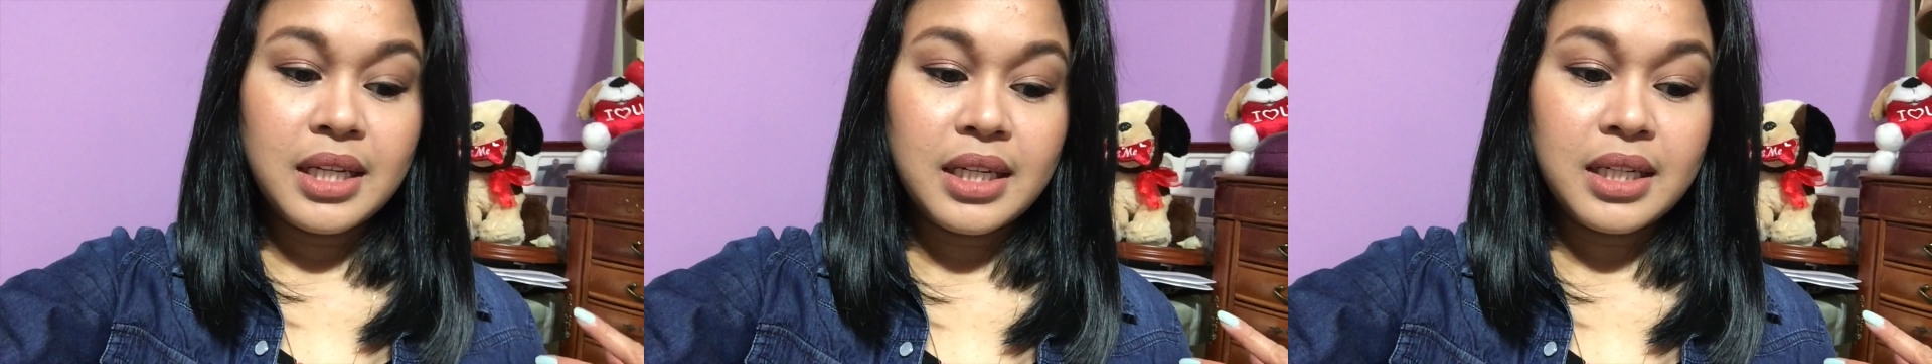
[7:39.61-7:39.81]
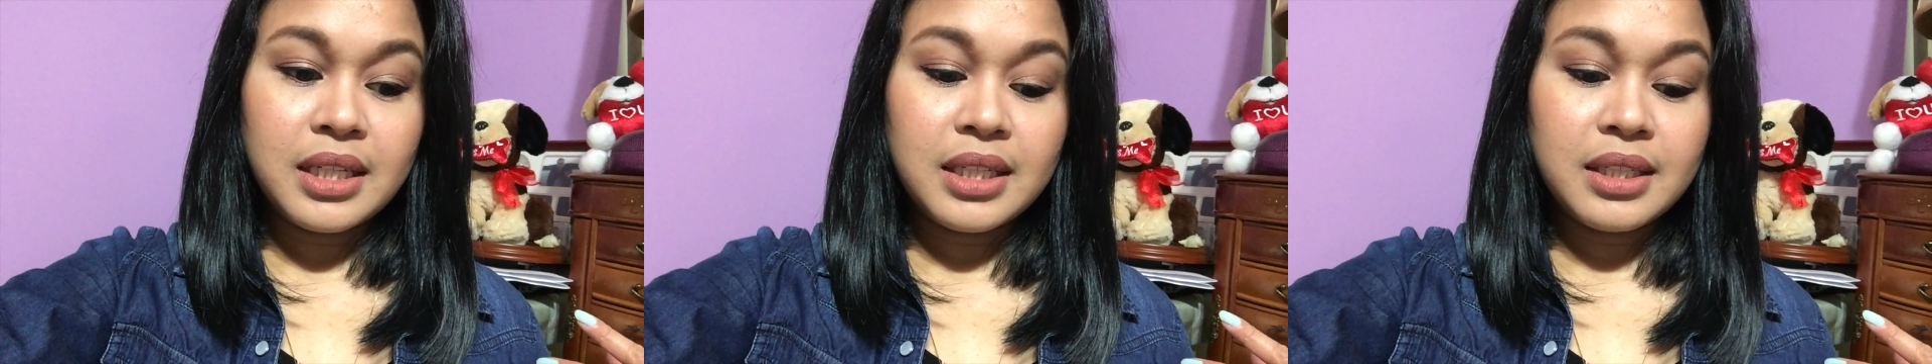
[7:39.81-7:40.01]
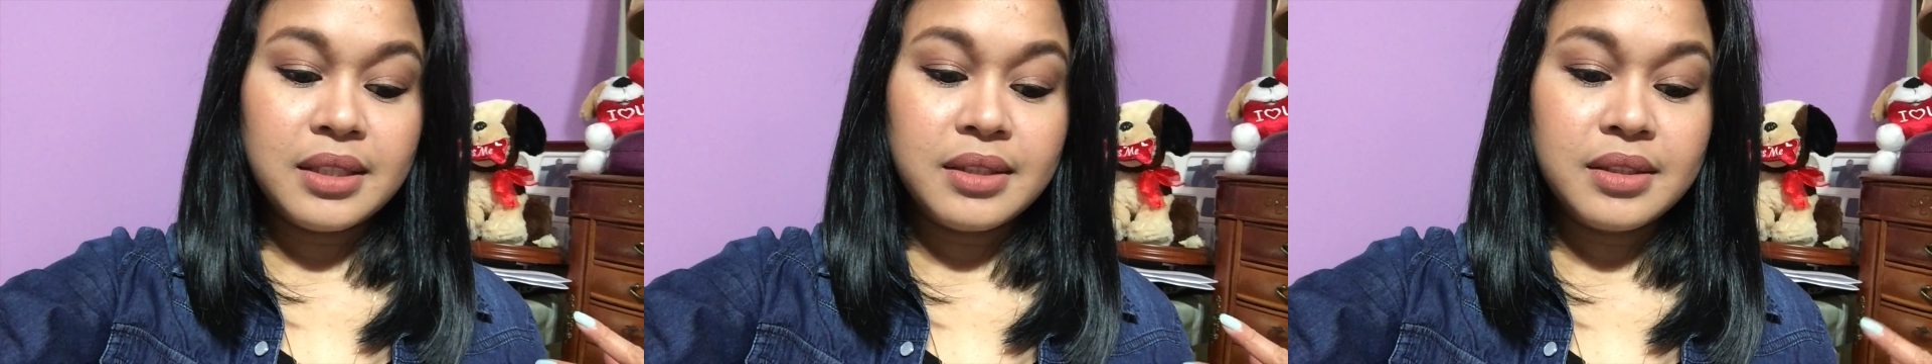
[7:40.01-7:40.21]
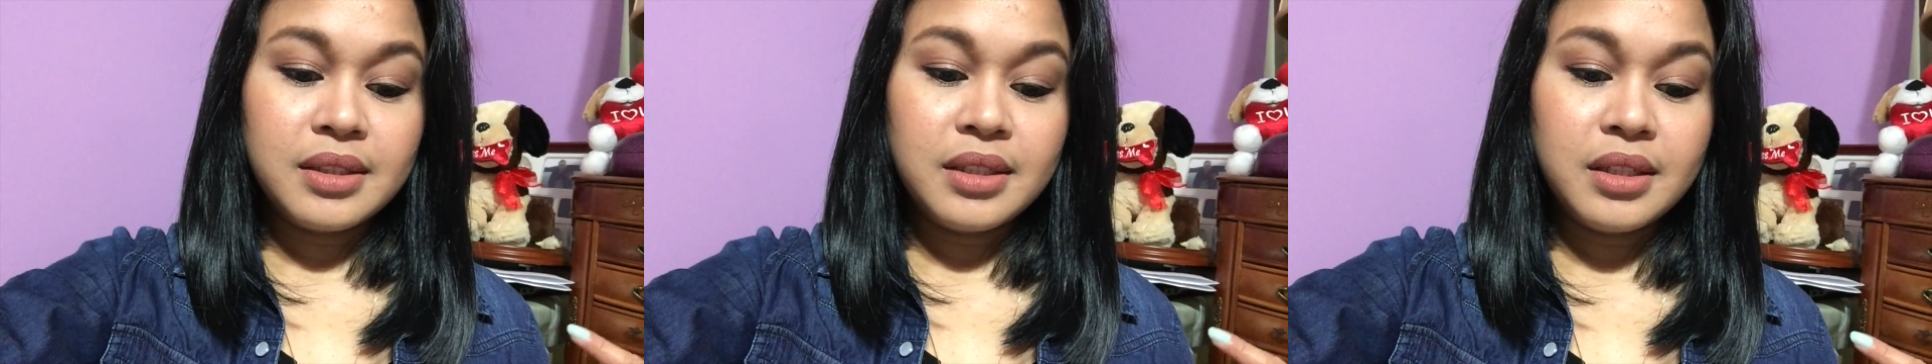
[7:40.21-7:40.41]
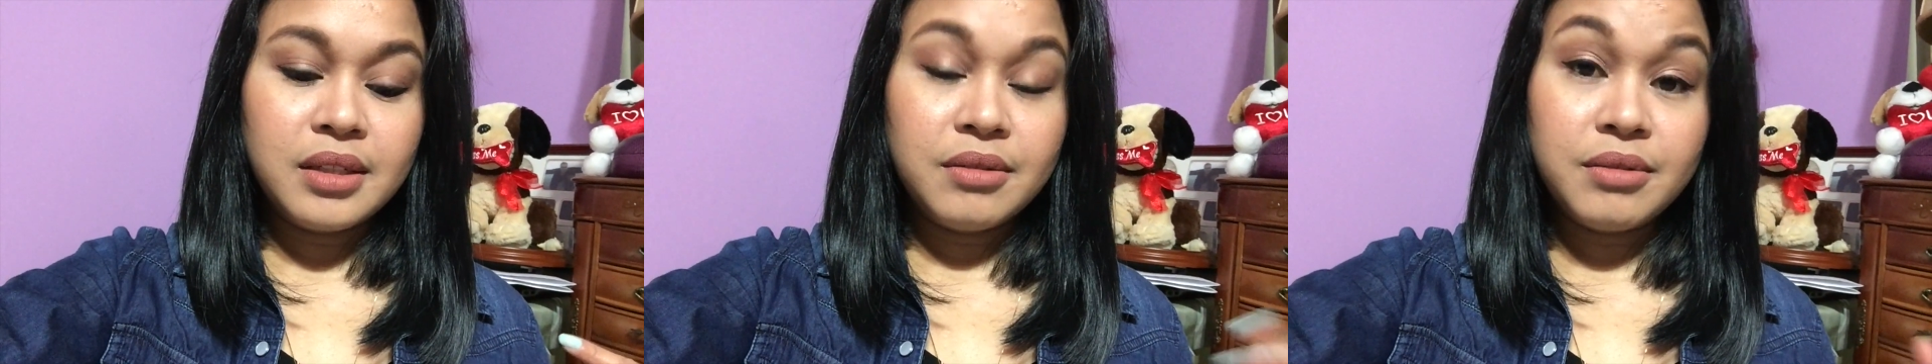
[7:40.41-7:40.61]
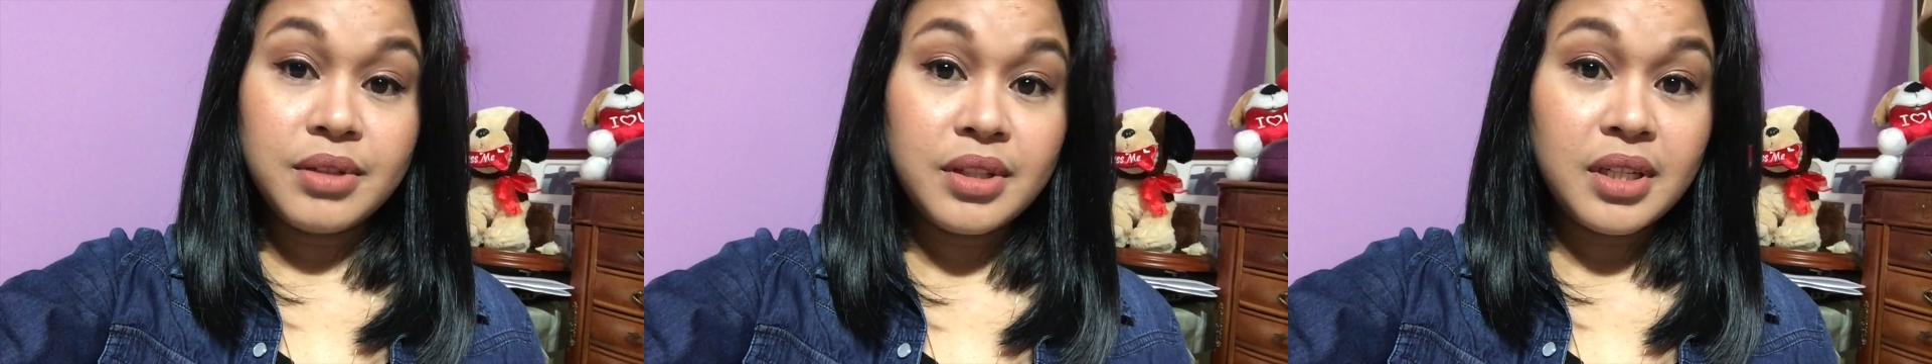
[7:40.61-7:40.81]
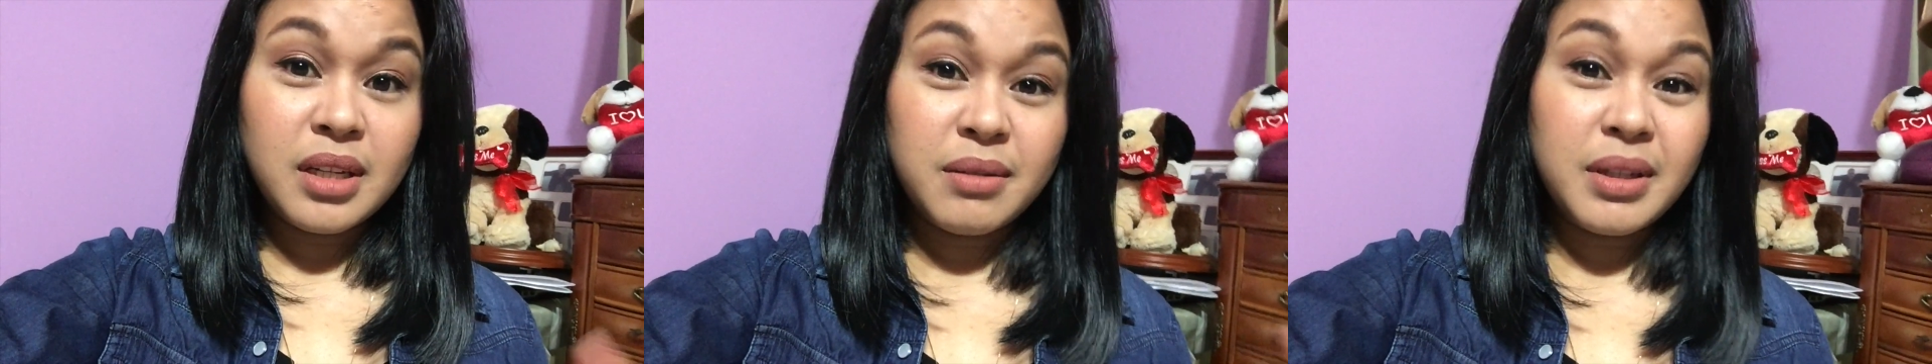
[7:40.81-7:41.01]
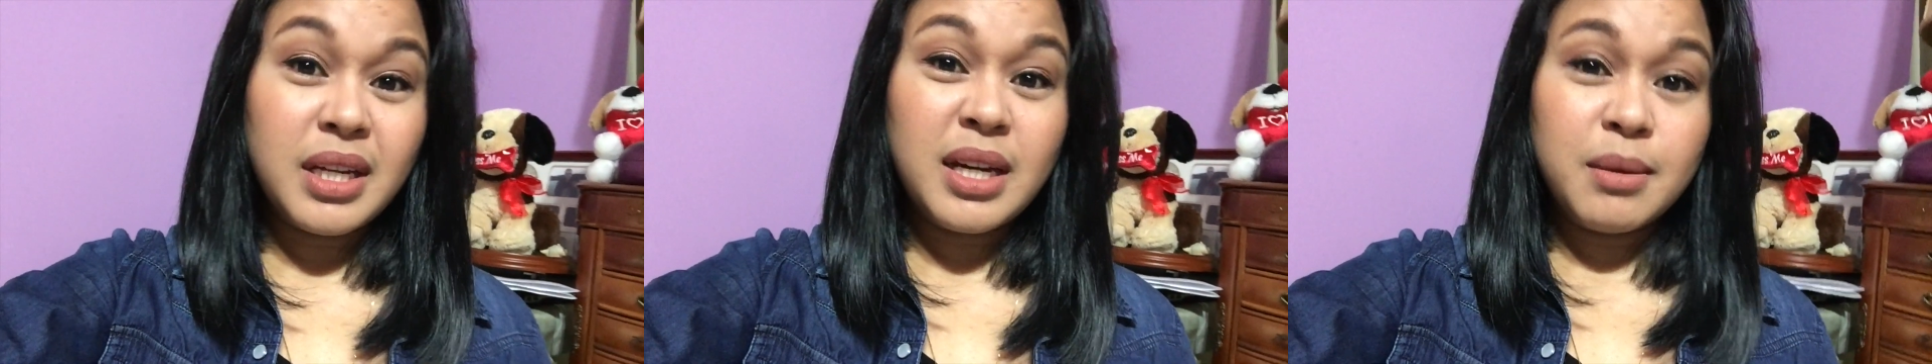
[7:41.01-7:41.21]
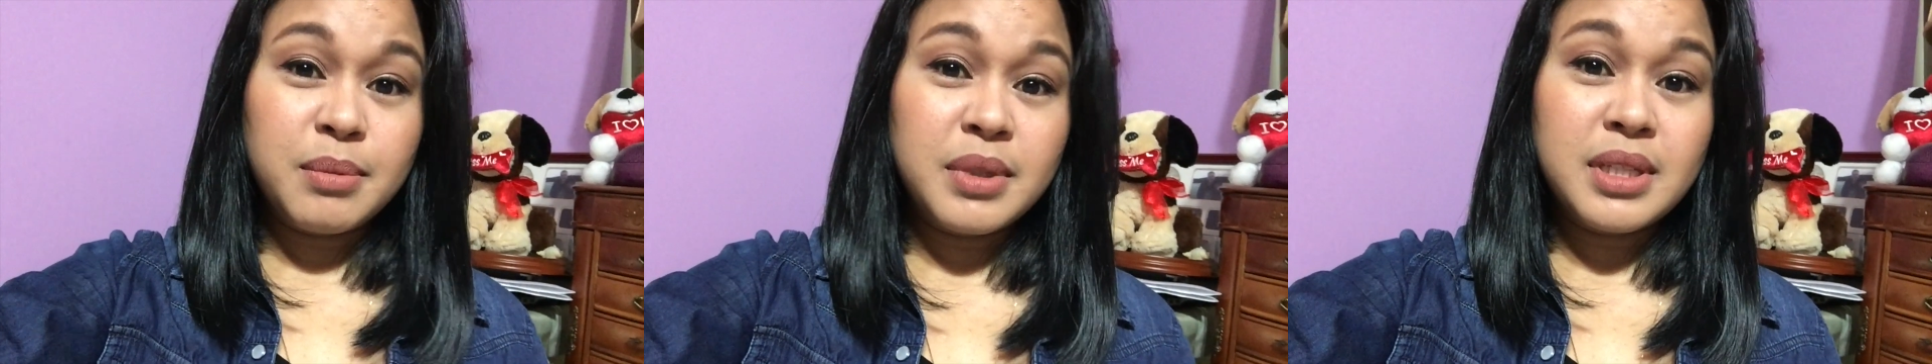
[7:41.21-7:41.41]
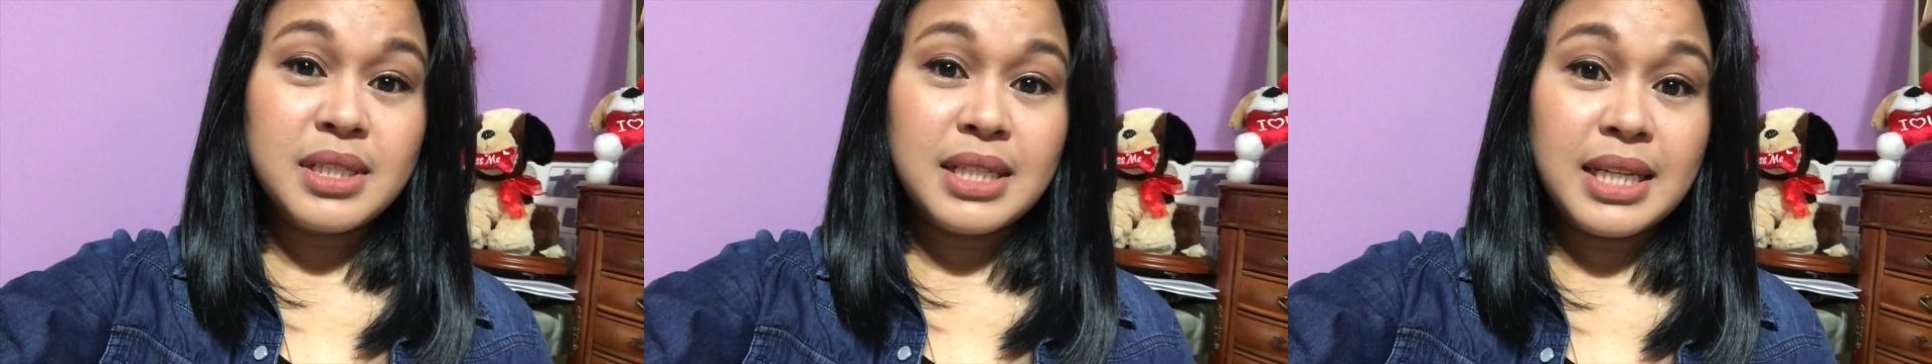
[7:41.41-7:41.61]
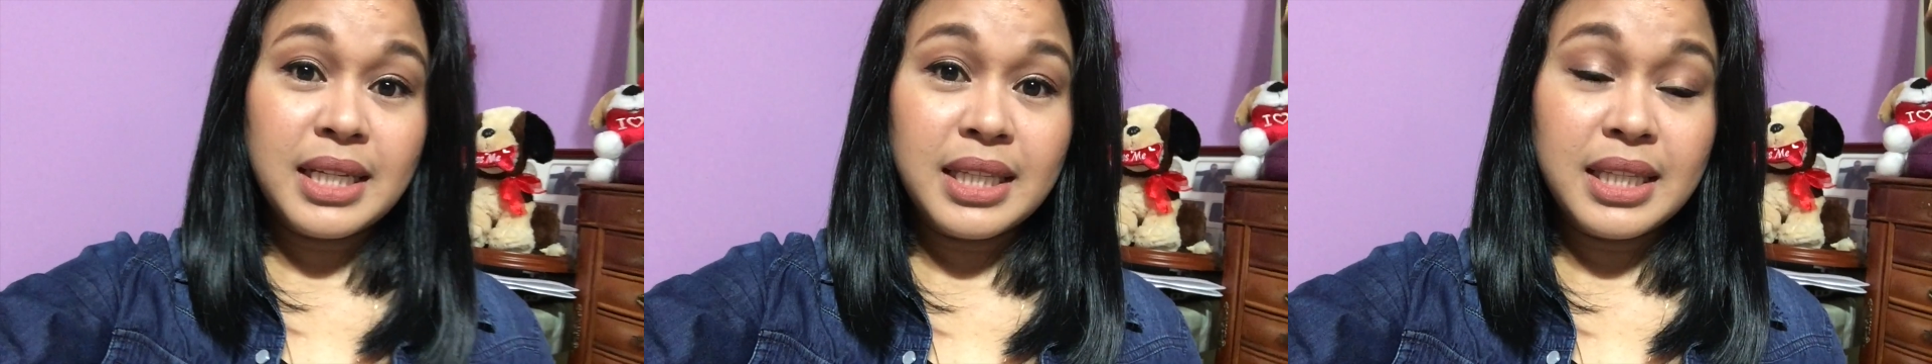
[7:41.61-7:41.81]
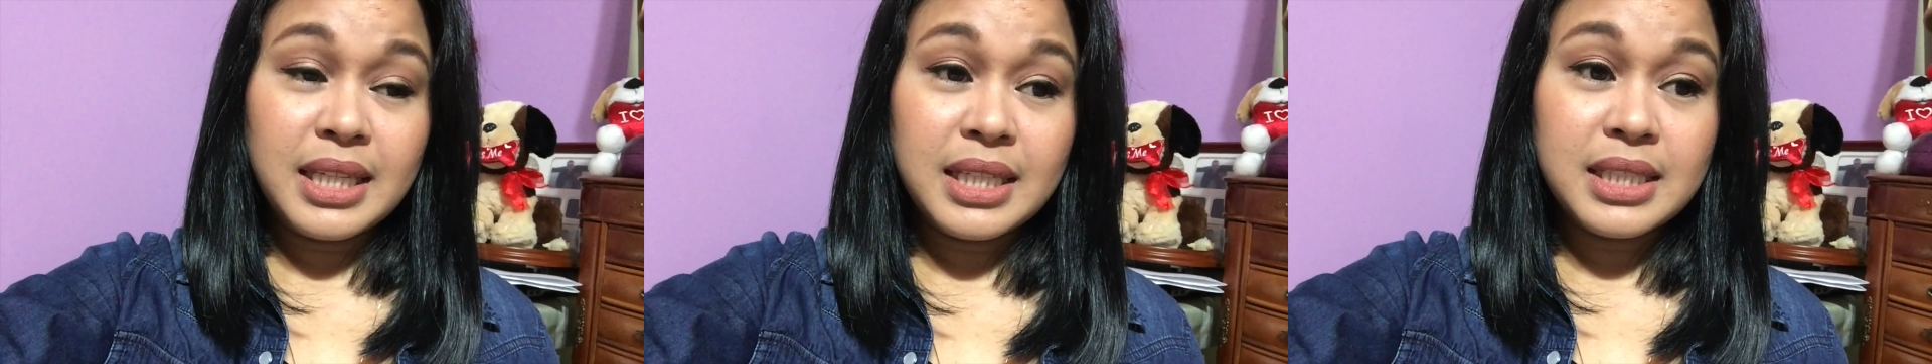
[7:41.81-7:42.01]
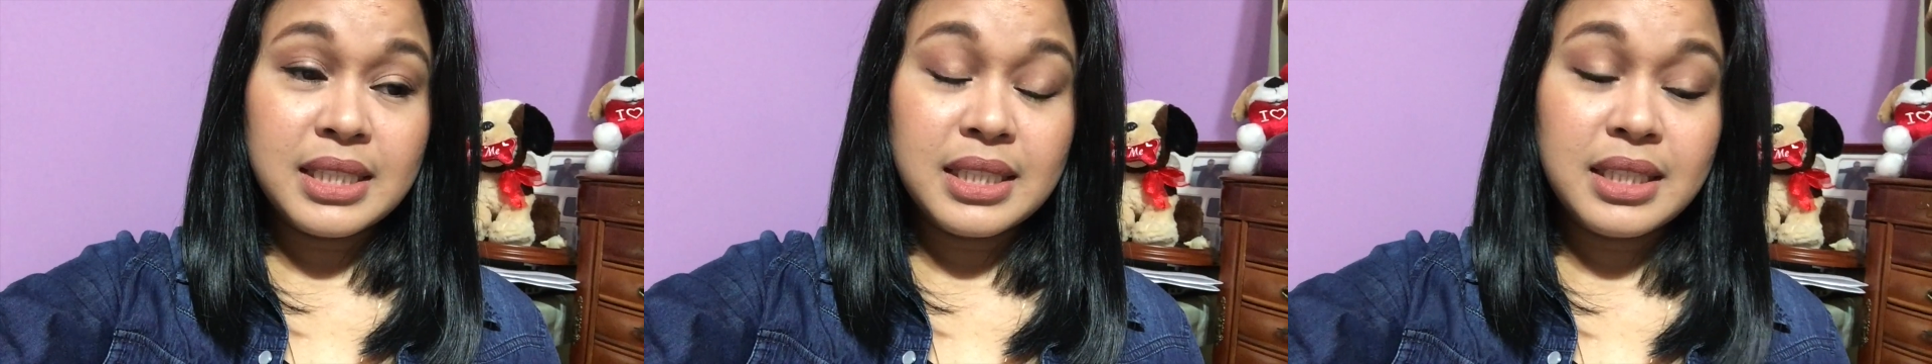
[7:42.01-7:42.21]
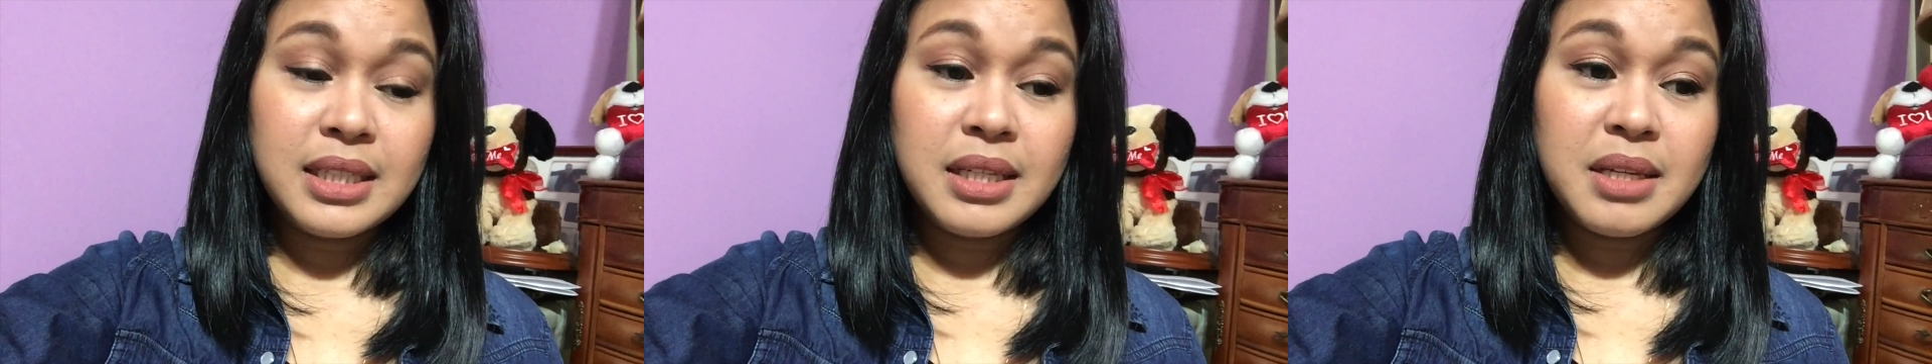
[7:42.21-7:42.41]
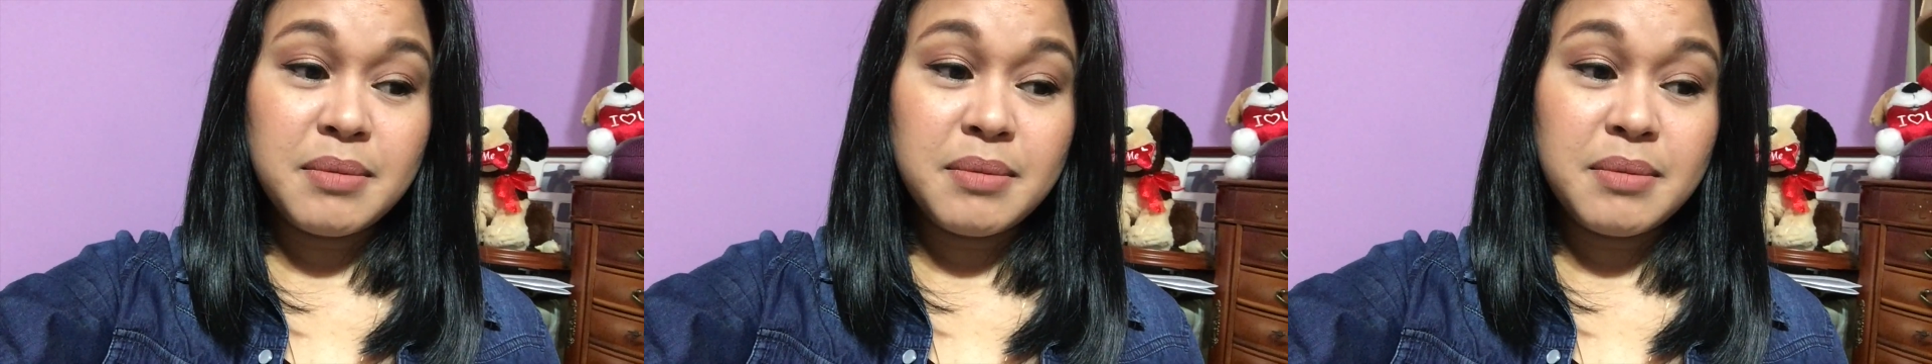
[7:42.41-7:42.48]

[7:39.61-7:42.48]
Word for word: and every time it happens like this